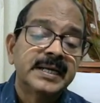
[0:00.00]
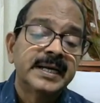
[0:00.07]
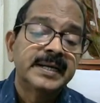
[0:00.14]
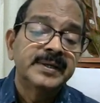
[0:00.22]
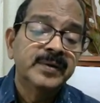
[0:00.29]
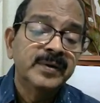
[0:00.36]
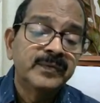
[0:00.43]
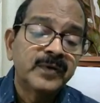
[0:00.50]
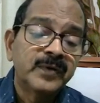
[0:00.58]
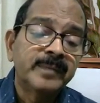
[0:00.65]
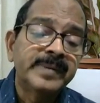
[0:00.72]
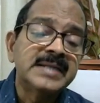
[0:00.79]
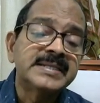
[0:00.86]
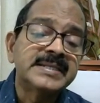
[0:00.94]

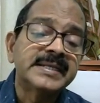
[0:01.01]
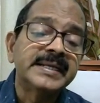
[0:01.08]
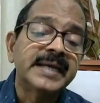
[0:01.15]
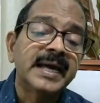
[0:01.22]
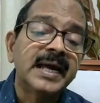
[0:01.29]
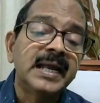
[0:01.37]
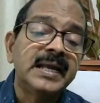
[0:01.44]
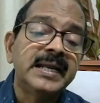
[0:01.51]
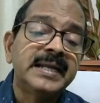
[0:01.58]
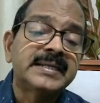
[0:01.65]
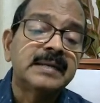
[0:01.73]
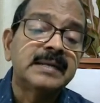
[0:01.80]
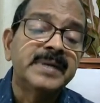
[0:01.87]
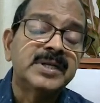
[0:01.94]
uniform density, a
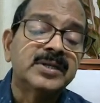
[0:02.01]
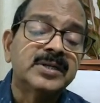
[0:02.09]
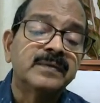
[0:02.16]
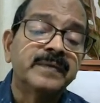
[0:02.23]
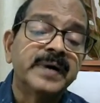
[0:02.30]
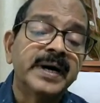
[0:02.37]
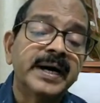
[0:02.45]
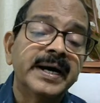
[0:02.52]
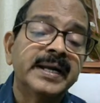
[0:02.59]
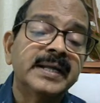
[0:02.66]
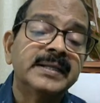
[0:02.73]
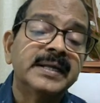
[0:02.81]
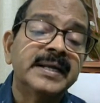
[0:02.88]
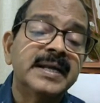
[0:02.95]
little bit of
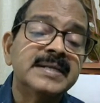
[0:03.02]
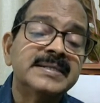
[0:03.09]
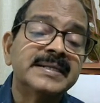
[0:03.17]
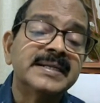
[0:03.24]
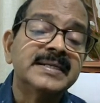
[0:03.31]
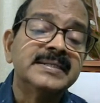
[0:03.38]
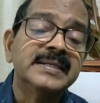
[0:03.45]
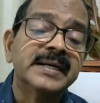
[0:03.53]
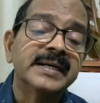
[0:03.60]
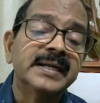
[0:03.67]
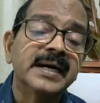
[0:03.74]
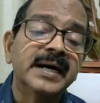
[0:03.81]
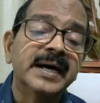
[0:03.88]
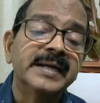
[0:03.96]
another density is there in
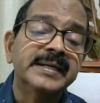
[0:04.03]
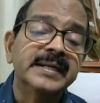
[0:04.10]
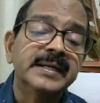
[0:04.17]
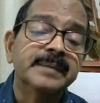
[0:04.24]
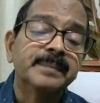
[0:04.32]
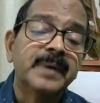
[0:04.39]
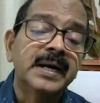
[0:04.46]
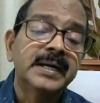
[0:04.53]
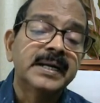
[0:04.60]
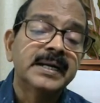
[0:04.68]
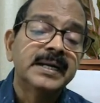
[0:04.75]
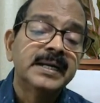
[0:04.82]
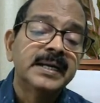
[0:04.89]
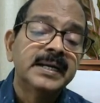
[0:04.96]
the anterior part.
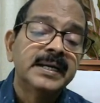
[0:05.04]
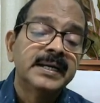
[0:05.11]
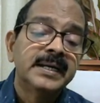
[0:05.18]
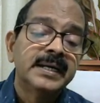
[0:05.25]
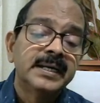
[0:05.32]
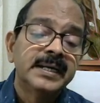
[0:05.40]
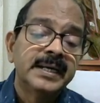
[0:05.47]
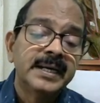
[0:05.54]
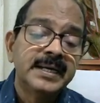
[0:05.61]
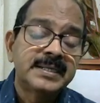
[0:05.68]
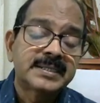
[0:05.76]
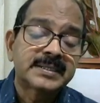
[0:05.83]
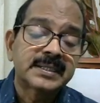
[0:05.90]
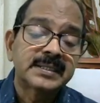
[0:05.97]

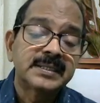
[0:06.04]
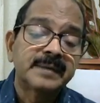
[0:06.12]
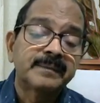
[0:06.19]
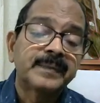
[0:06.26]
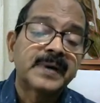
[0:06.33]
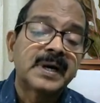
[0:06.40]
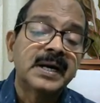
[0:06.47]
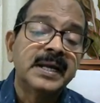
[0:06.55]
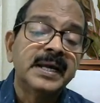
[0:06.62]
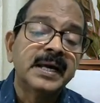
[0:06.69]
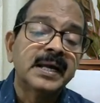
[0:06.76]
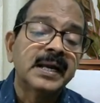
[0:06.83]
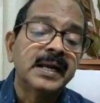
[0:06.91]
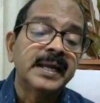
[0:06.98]
It's
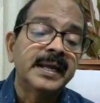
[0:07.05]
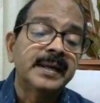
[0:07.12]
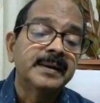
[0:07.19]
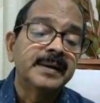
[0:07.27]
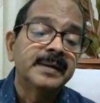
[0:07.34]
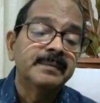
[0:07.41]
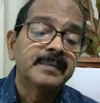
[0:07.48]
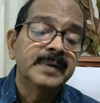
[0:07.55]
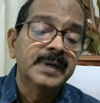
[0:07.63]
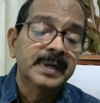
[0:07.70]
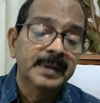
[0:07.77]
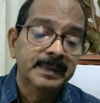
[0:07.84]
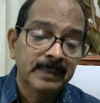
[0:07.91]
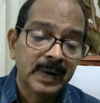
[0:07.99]
clearly
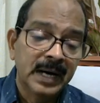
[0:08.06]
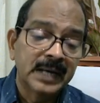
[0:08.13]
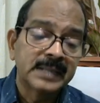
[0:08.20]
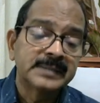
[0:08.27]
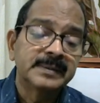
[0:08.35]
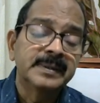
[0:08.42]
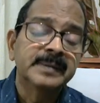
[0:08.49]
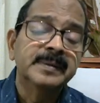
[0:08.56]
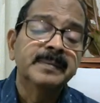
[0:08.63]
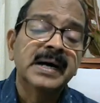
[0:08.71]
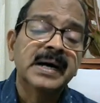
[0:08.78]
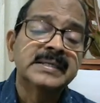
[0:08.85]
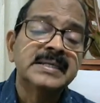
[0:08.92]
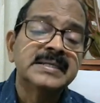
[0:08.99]
the
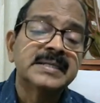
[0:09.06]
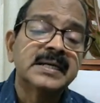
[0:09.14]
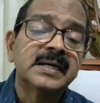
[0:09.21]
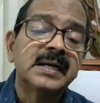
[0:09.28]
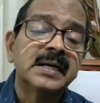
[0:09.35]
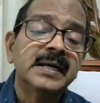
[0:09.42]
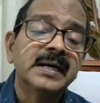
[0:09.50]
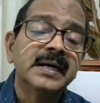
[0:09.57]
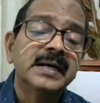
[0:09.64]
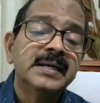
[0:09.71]
margins are clear